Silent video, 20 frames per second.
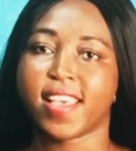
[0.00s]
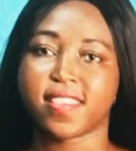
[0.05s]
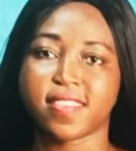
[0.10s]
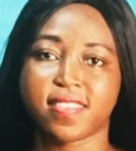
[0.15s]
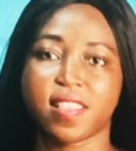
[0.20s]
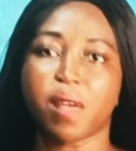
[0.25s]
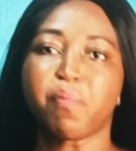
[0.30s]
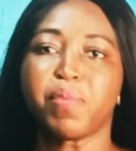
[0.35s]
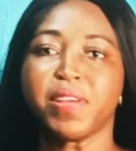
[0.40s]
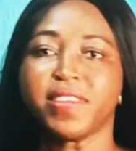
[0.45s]

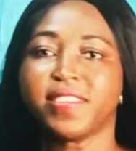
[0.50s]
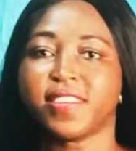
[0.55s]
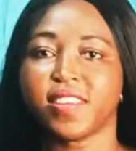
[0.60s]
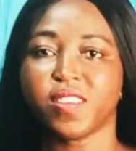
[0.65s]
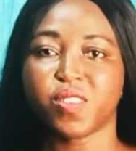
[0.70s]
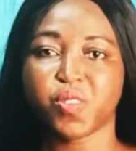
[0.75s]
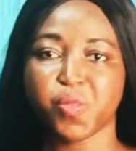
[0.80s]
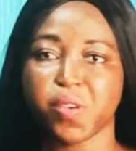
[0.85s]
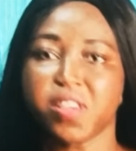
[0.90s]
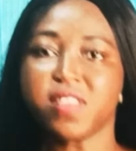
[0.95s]
Established
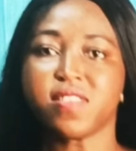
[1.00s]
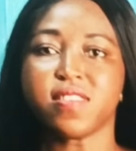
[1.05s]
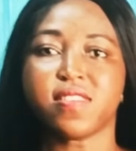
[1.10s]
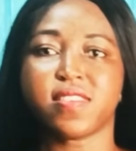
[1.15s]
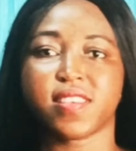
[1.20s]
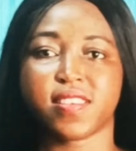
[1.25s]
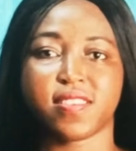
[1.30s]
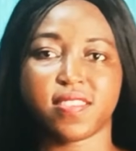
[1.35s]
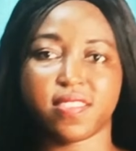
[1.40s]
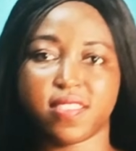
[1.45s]
in
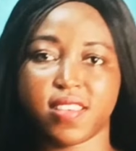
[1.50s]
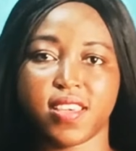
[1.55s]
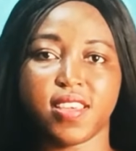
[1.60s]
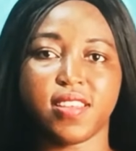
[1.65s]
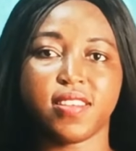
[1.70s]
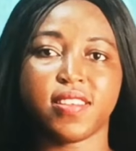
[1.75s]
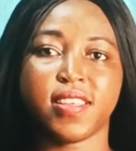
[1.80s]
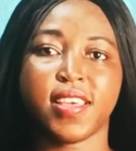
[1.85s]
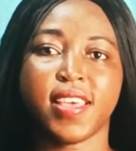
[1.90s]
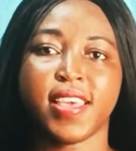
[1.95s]

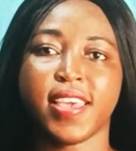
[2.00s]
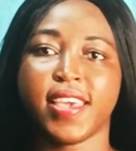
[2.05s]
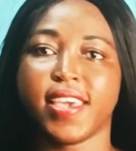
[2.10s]
2016,